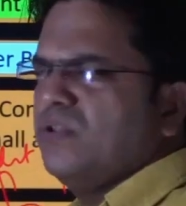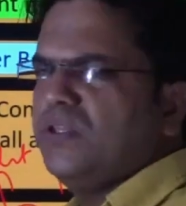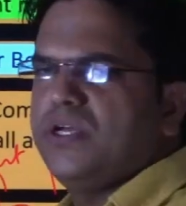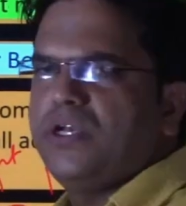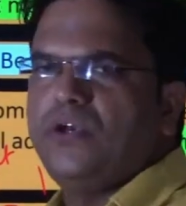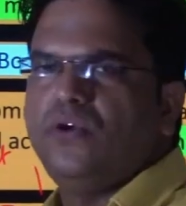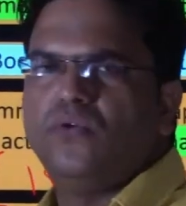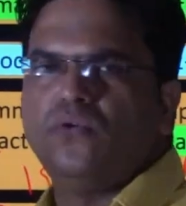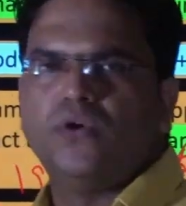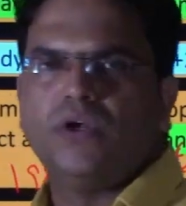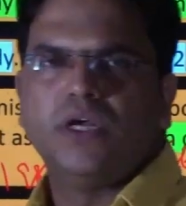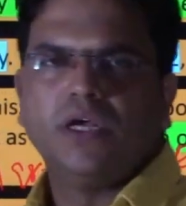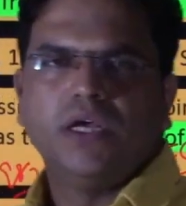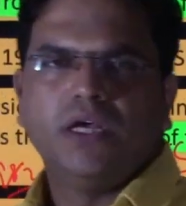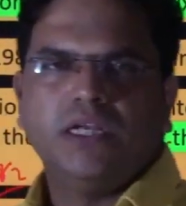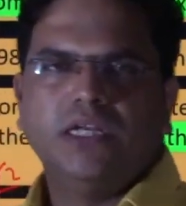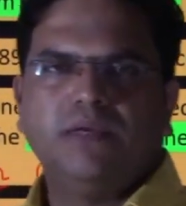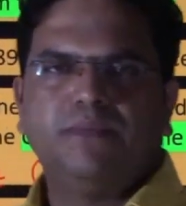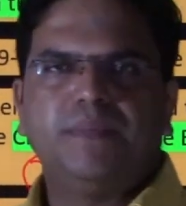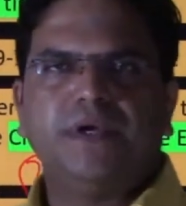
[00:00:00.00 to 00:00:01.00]
on the load,
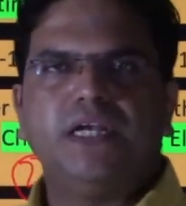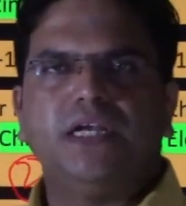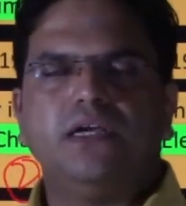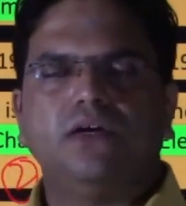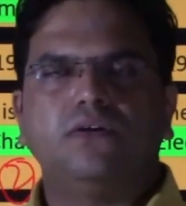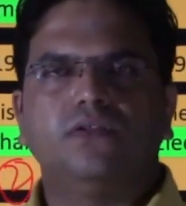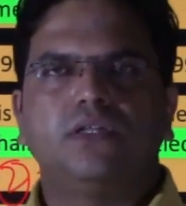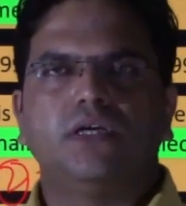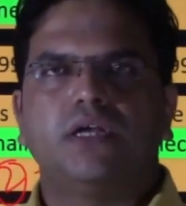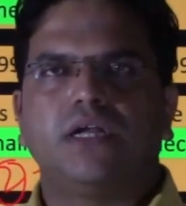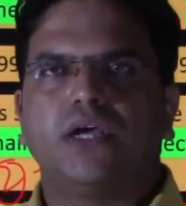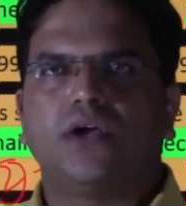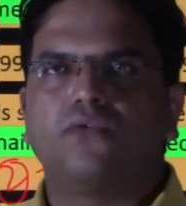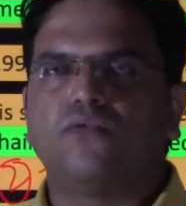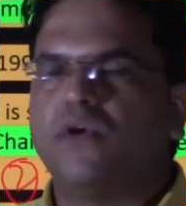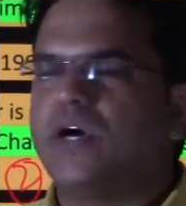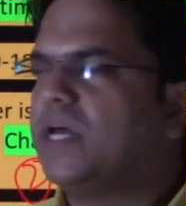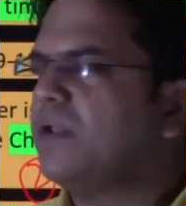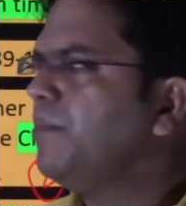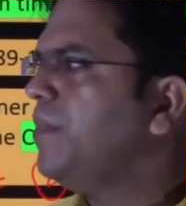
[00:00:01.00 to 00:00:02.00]
depending on the
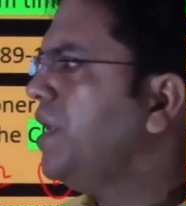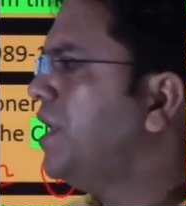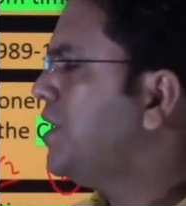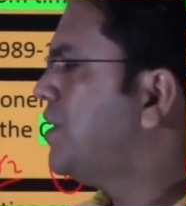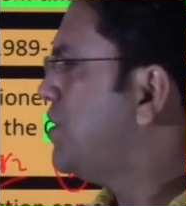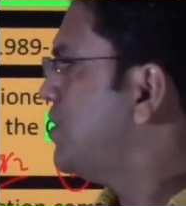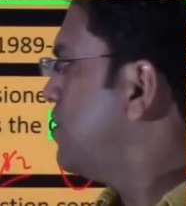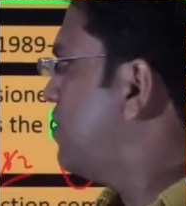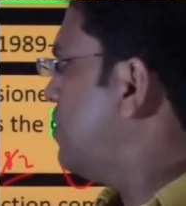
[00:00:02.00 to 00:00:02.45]
requirement